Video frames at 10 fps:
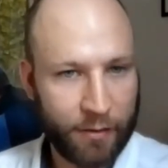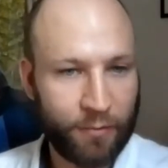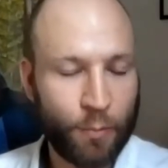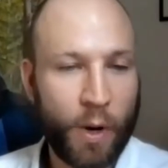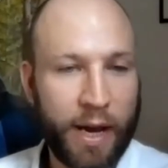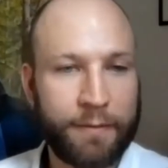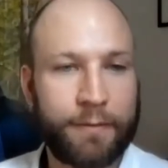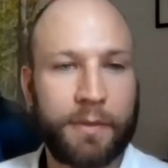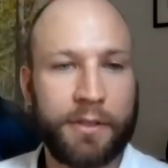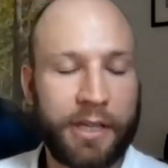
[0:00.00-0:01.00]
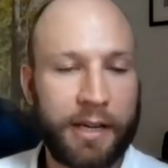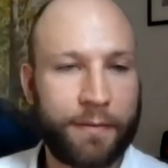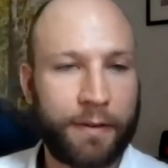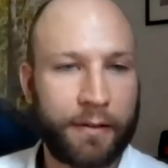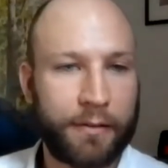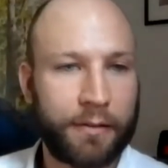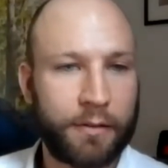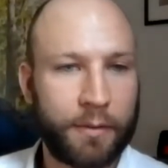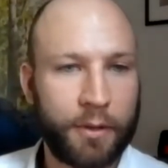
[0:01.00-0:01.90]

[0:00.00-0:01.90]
away from the geophones,